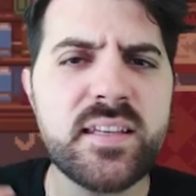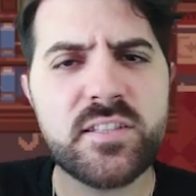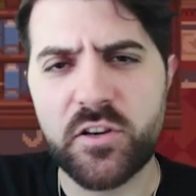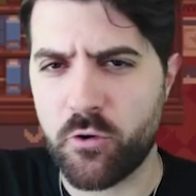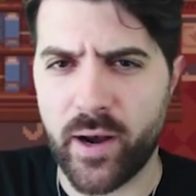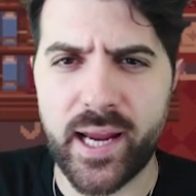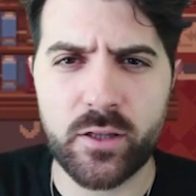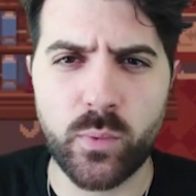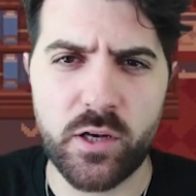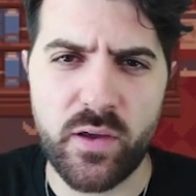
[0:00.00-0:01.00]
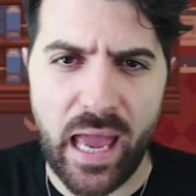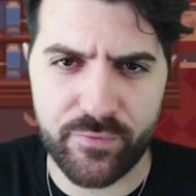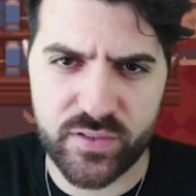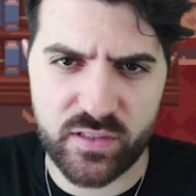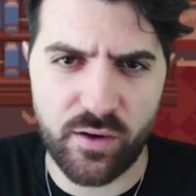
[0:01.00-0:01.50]
is great when you
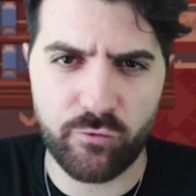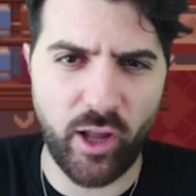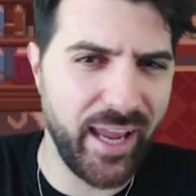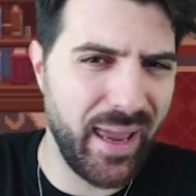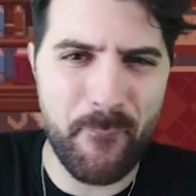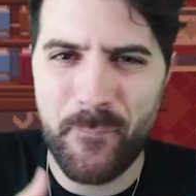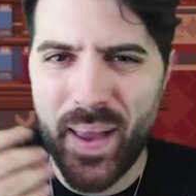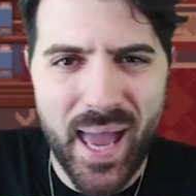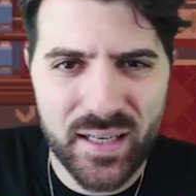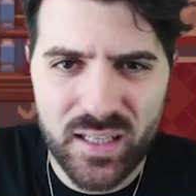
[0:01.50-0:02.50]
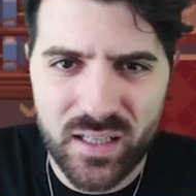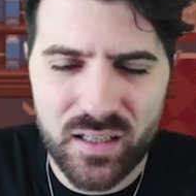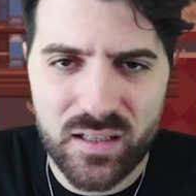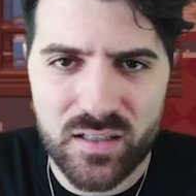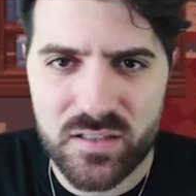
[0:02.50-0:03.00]
have stuff like
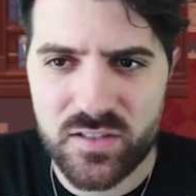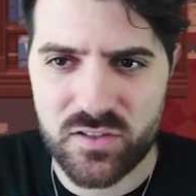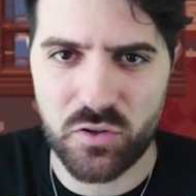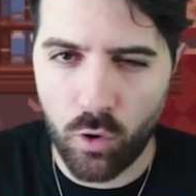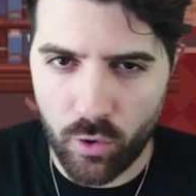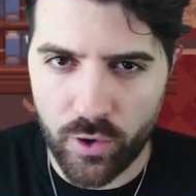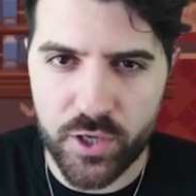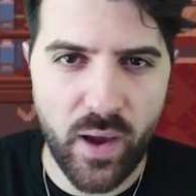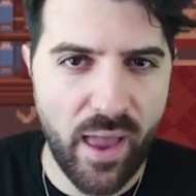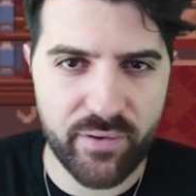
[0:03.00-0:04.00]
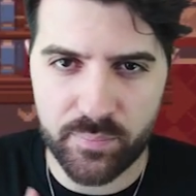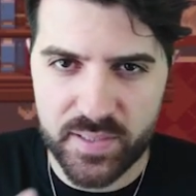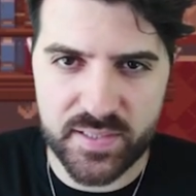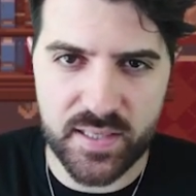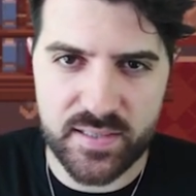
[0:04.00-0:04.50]
companions, or you have
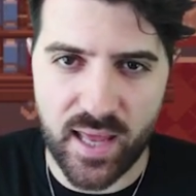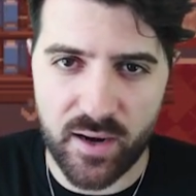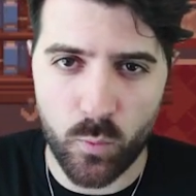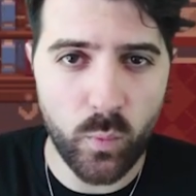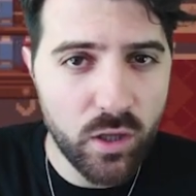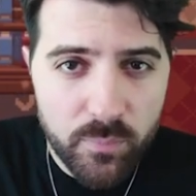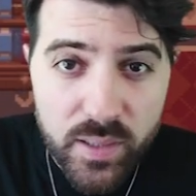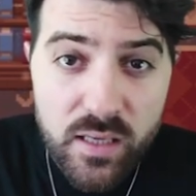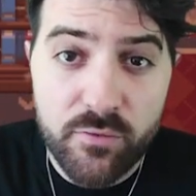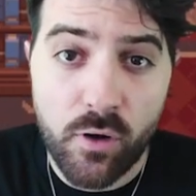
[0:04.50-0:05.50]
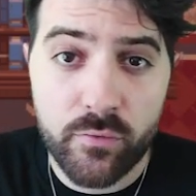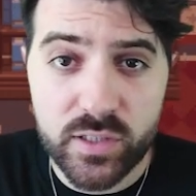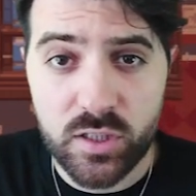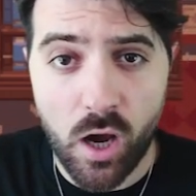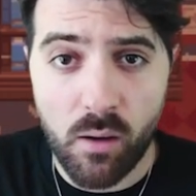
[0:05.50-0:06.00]
NPCs that will be involved
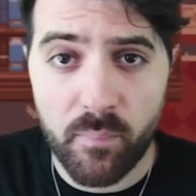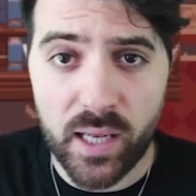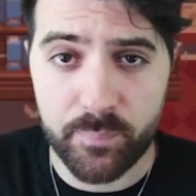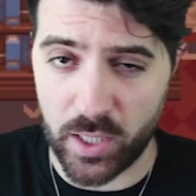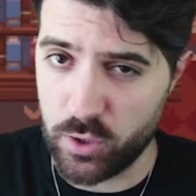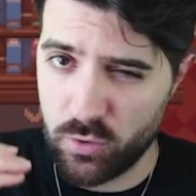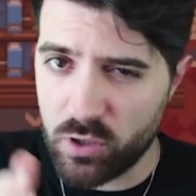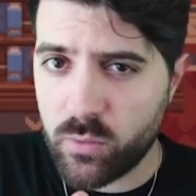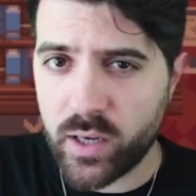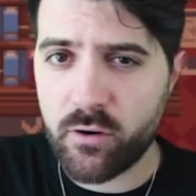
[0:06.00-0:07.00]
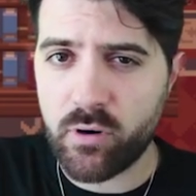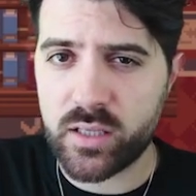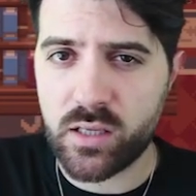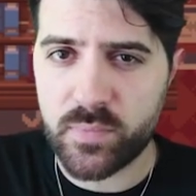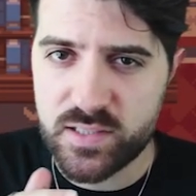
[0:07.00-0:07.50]
in combat, but you don't want to
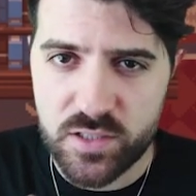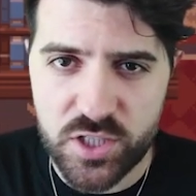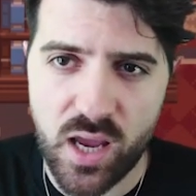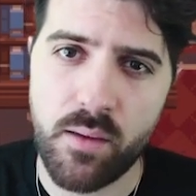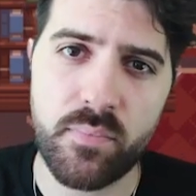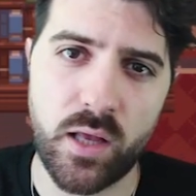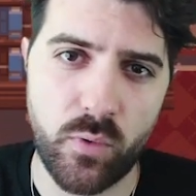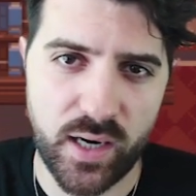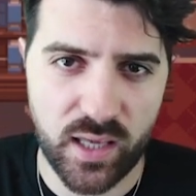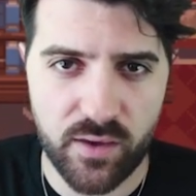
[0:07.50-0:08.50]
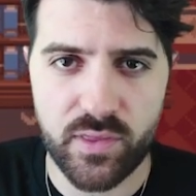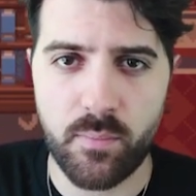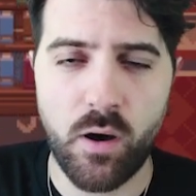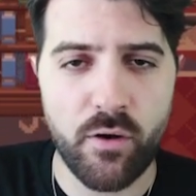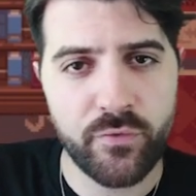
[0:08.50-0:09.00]
run them as the GM and want to give
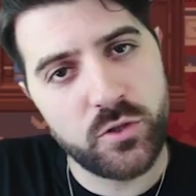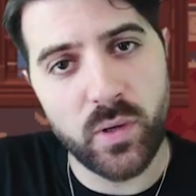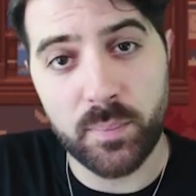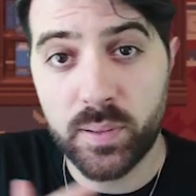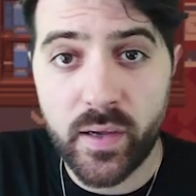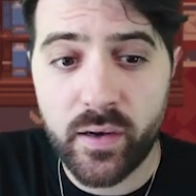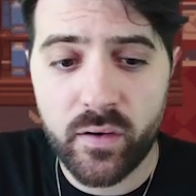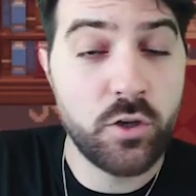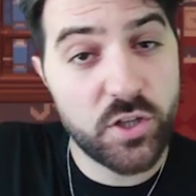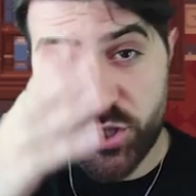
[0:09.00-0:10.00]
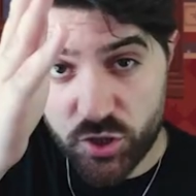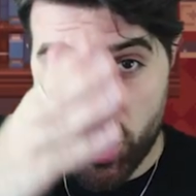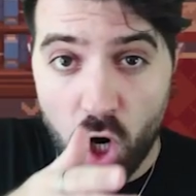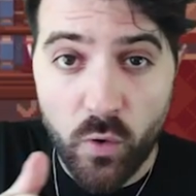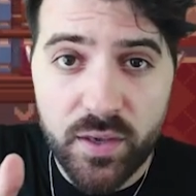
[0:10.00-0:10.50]
them off to a player. You can
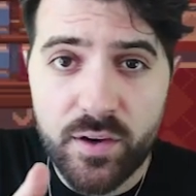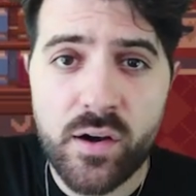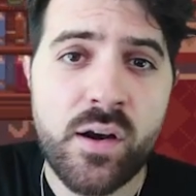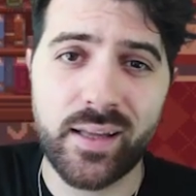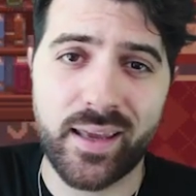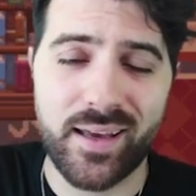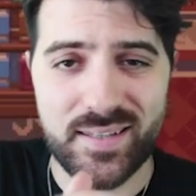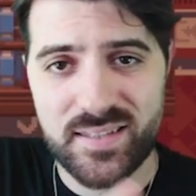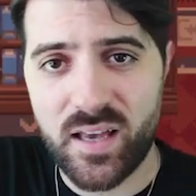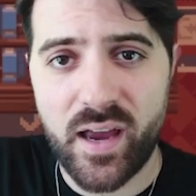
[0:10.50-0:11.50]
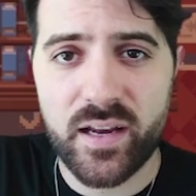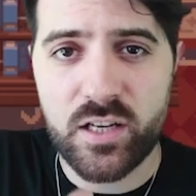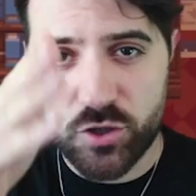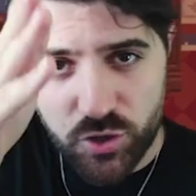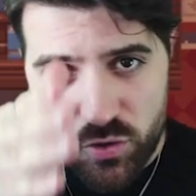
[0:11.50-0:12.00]
just go here, click
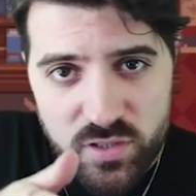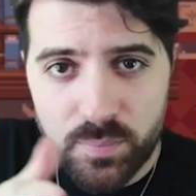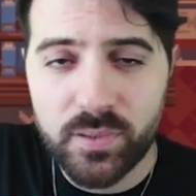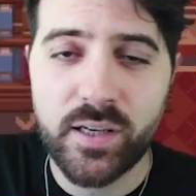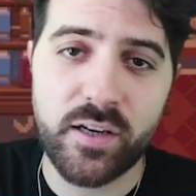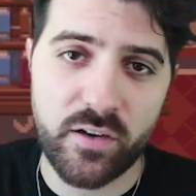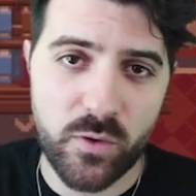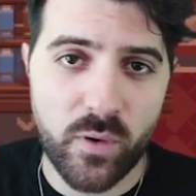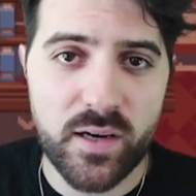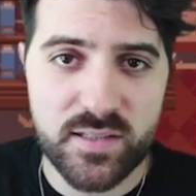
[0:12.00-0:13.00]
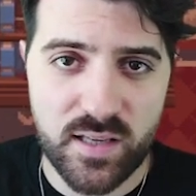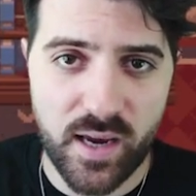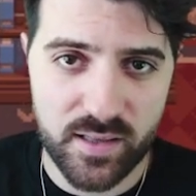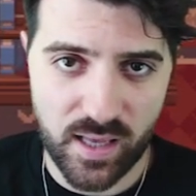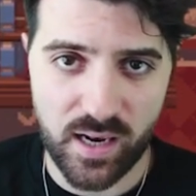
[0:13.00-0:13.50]
Assign, choose the player you want to
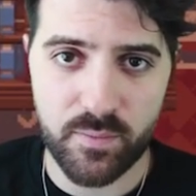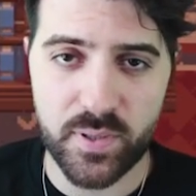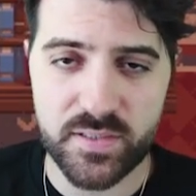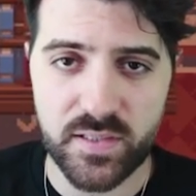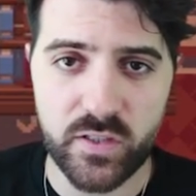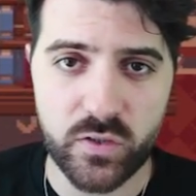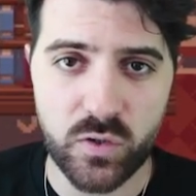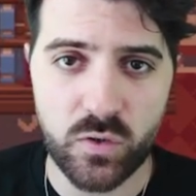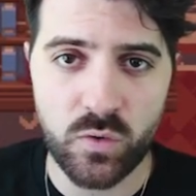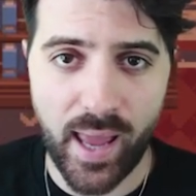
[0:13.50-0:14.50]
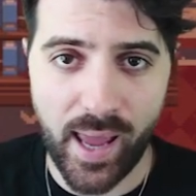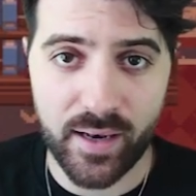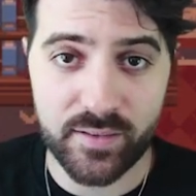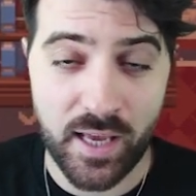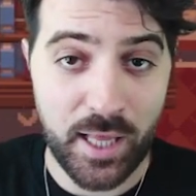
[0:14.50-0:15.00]
assign that NPC to, and